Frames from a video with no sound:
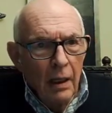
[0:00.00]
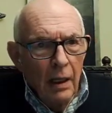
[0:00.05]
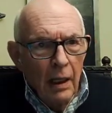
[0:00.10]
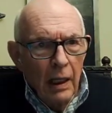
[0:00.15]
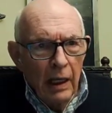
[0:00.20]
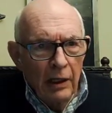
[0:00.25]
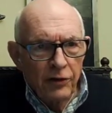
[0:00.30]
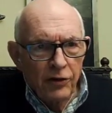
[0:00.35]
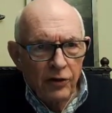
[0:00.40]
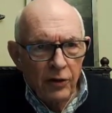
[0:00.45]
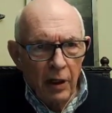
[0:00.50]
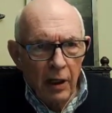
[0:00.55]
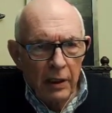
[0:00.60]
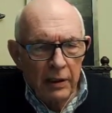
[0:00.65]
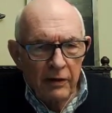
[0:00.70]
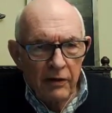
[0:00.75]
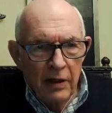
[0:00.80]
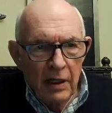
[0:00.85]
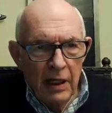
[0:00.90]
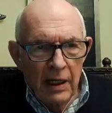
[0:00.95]
a
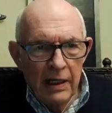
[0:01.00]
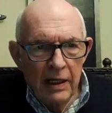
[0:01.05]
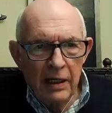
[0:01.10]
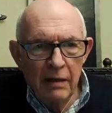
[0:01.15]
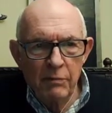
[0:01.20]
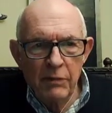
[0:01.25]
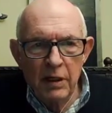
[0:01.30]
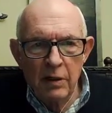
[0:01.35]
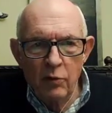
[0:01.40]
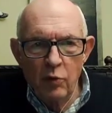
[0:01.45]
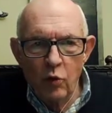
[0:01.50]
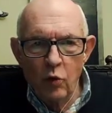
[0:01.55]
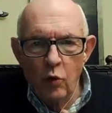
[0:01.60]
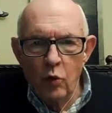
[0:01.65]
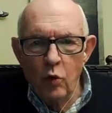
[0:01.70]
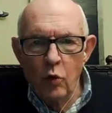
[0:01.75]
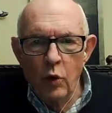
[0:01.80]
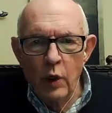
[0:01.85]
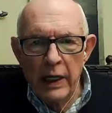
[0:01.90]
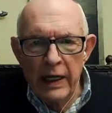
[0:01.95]
stock that I had
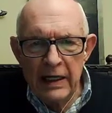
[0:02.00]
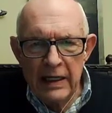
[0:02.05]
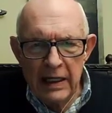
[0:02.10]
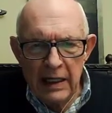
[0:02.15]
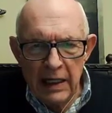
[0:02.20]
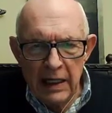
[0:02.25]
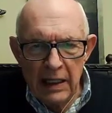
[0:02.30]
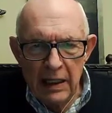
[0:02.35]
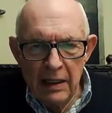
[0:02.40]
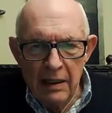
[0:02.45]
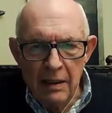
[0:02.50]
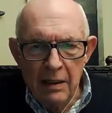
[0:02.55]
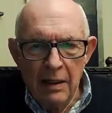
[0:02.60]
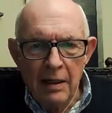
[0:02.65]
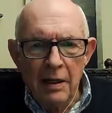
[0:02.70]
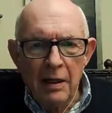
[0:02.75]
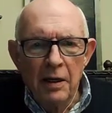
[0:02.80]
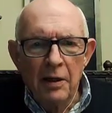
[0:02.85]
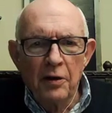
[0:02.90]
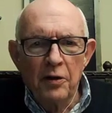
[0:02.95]
been waiting
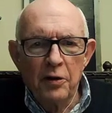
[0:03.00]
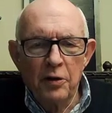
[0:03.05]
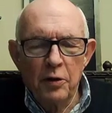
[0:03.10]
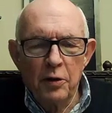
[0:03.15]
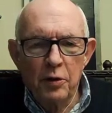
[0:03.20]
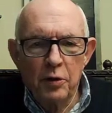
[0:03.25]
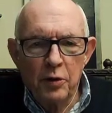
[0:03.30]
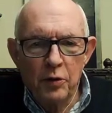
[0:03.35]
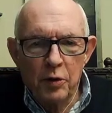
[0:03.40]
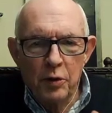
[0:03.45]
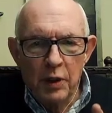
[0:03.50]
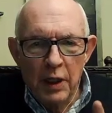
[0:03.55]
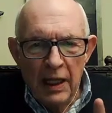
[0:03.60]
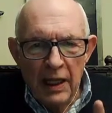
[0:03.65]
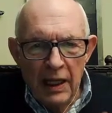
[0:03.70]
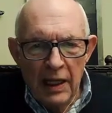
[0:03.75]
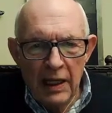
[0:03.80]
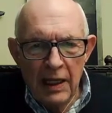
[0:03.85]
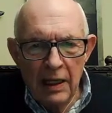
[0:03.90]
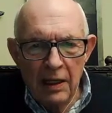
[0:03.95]
to
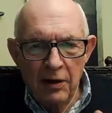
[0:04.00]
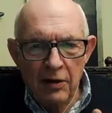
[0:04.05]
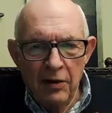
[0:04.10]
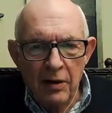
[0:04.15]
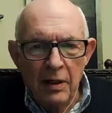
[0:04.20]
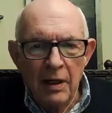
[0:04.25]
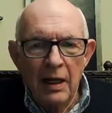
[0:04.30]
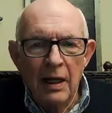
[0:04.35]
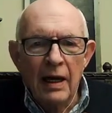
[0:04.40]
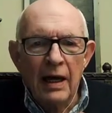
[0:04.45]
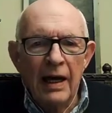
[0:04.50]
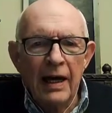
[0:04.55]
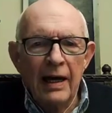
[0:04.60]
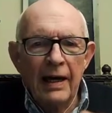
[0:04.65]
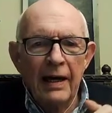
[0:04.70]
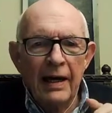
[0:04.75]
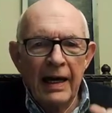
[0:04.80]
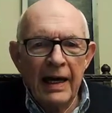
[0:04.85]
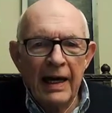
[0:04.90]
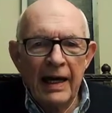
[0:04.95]
hit
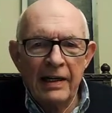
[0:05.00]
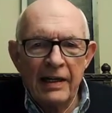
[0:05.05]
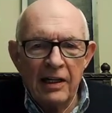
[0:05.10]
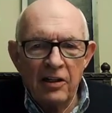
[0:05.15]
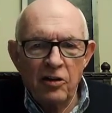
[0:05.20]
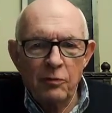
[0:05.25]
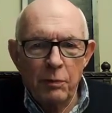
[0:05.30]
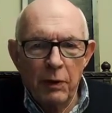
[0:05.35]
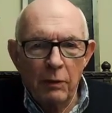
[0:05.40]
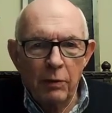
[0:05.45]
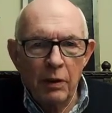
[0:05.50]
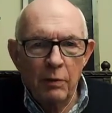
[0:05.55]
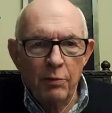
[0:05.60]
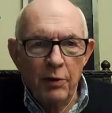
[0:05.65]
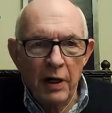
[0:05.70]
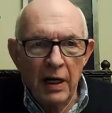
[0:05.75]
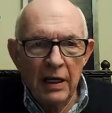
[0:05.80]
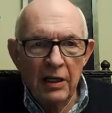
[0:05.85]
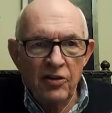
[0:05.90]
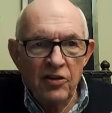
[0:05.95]
at its bubble
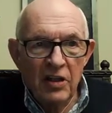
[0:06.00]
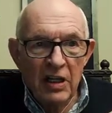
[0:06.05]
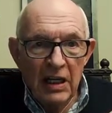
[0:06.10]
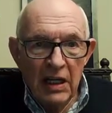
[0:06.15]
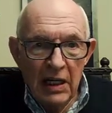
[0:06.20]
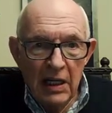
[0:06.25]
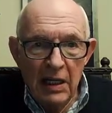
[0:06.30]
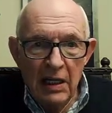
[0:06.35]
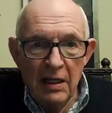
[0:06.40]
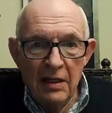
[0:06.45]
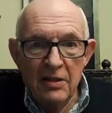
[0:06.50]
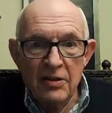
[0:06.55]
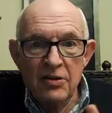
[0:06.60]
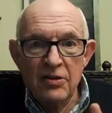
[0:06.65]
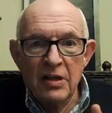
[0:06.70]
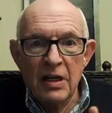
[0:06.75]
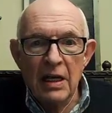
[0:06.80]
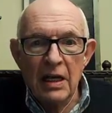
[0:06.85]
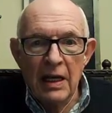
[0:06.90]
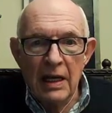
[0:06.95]
price
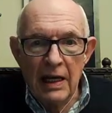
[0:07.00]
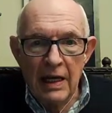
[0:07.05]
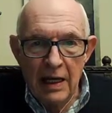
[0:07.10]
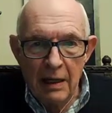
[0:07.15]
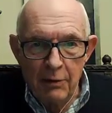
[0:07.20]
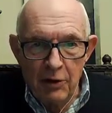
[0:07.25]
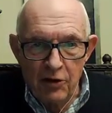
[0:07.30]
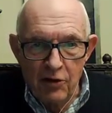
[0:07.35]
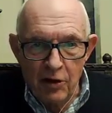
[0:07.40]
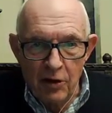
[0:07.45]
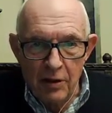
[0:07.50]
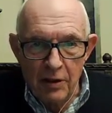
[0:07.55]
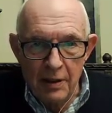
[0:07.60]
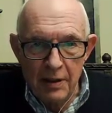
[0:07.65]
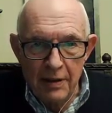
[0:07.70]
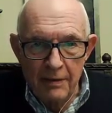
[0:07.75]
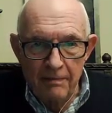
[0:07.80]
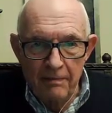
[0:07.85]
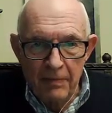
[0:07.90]
is Amazon.